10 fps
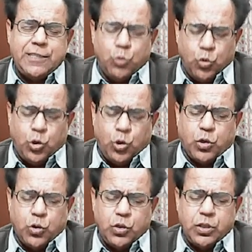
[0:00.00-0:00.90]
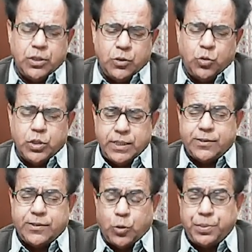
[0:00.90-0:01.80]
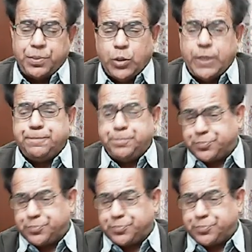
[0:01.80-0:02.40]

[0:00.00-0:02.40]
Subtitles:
more on this topic. Okay,